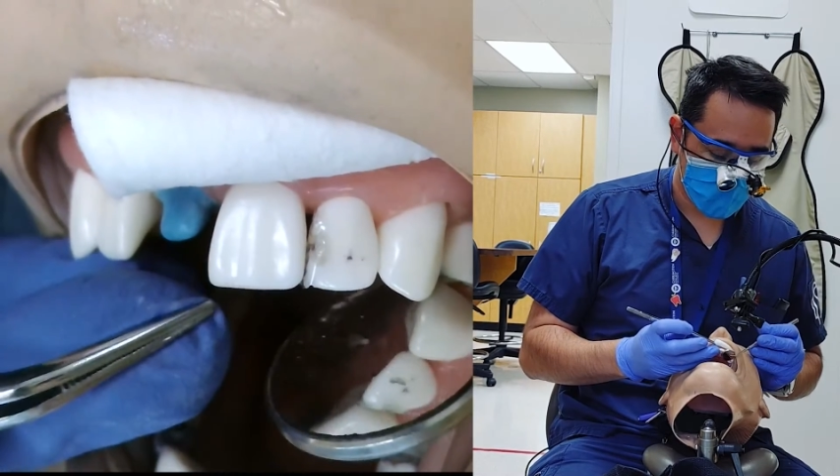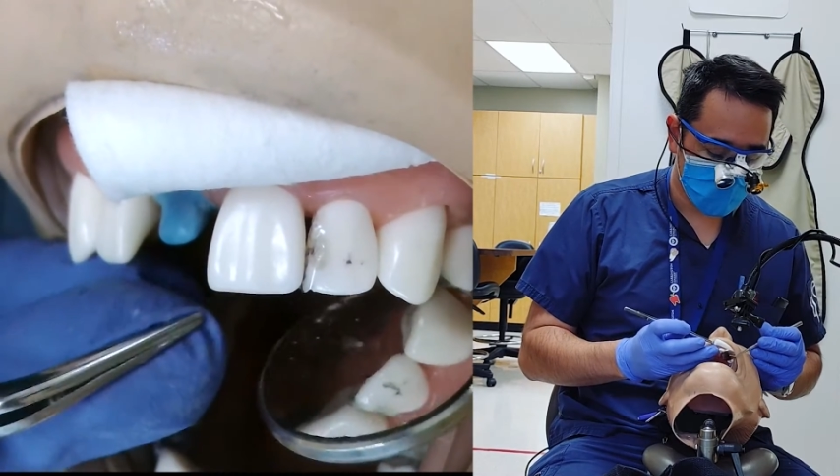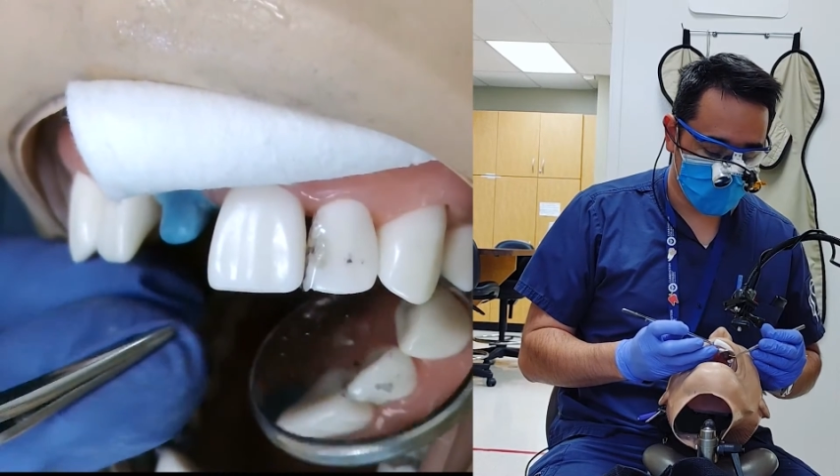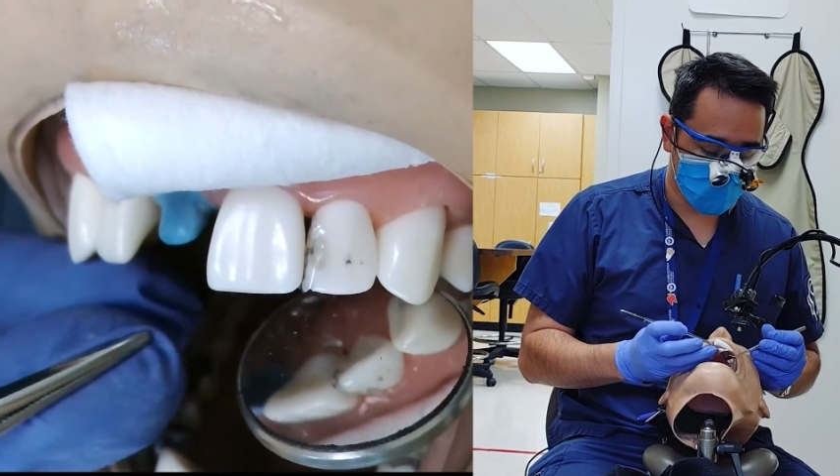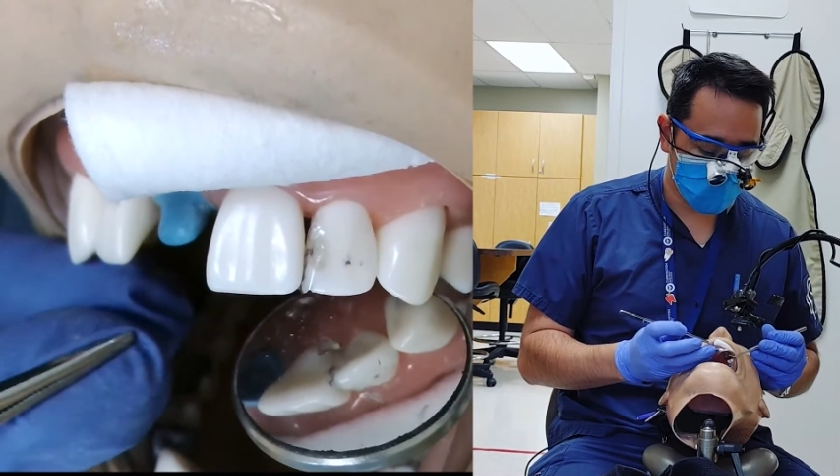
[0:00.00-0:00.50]

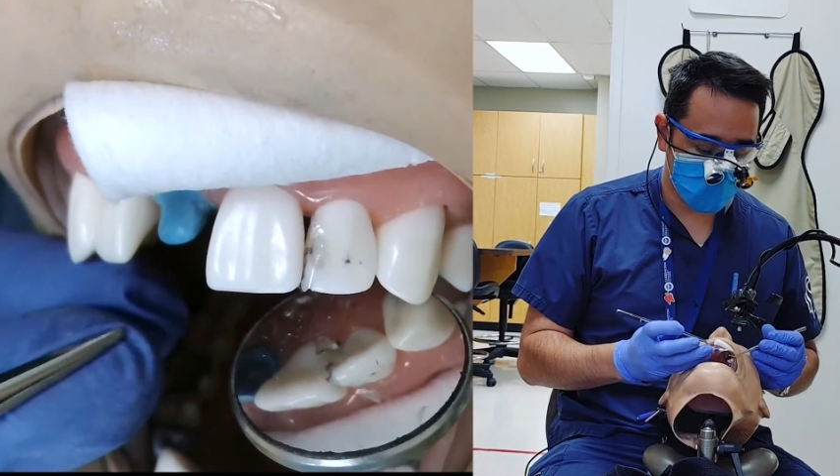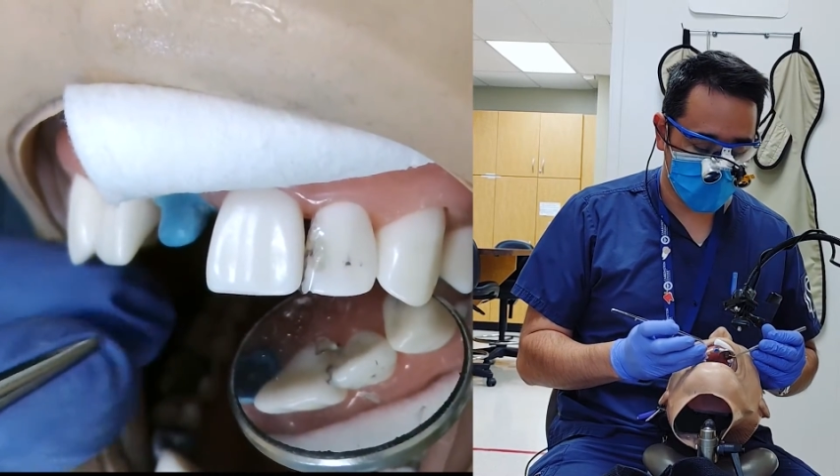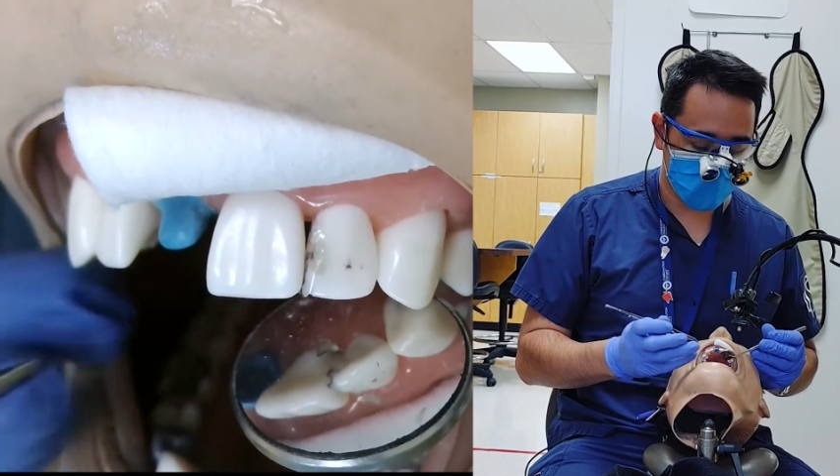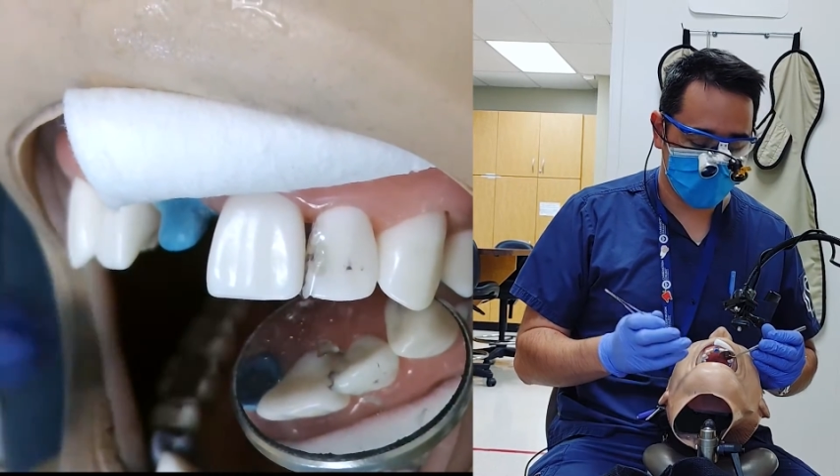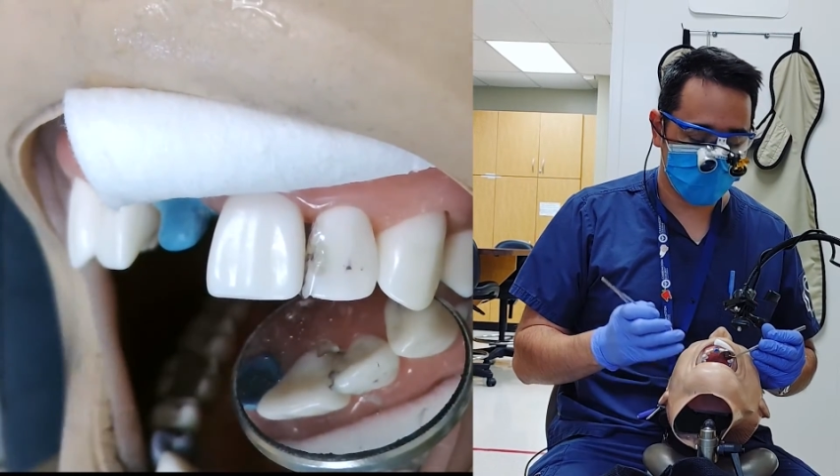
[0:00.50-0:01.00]
Usually
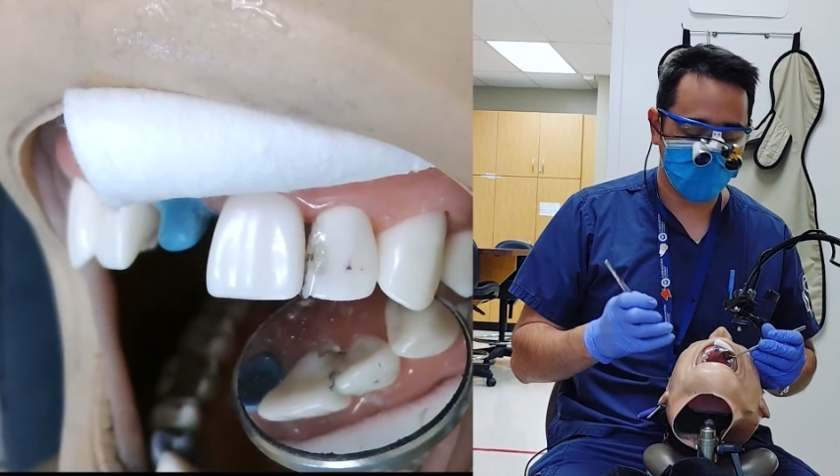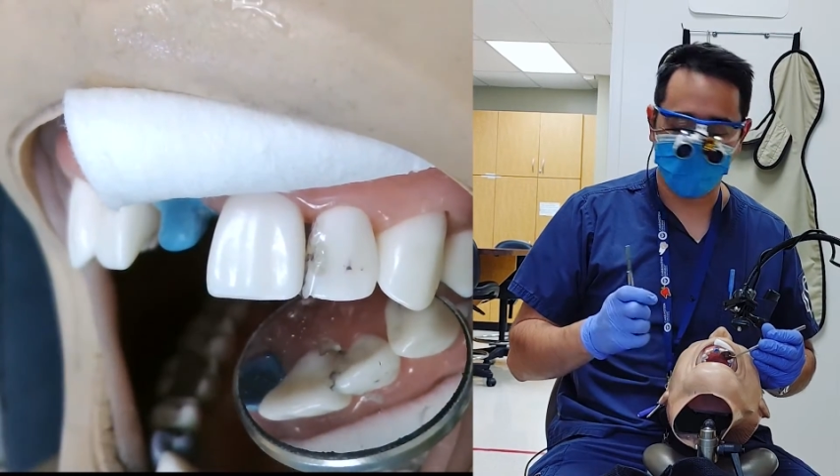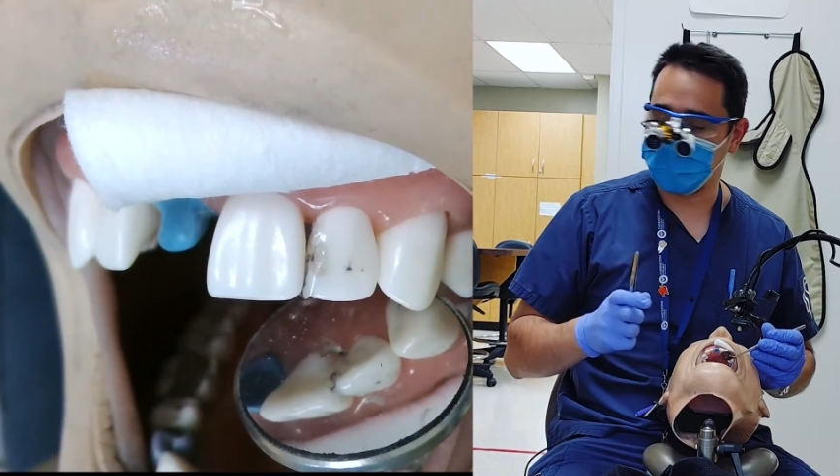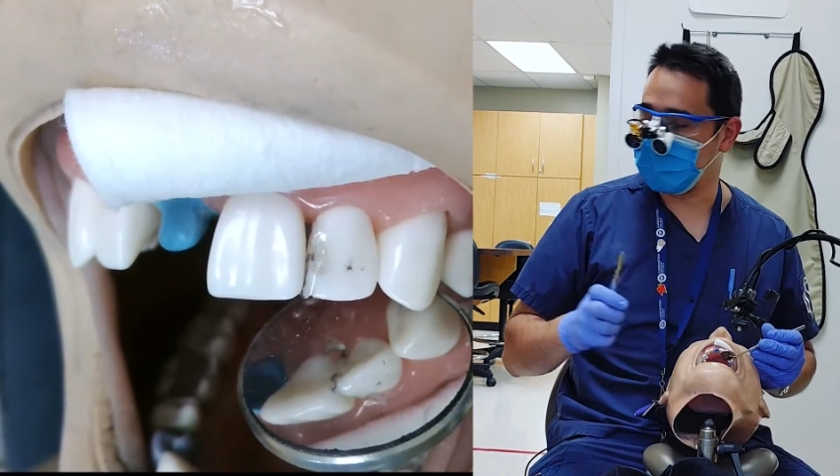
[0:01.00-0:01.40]
ending, you're going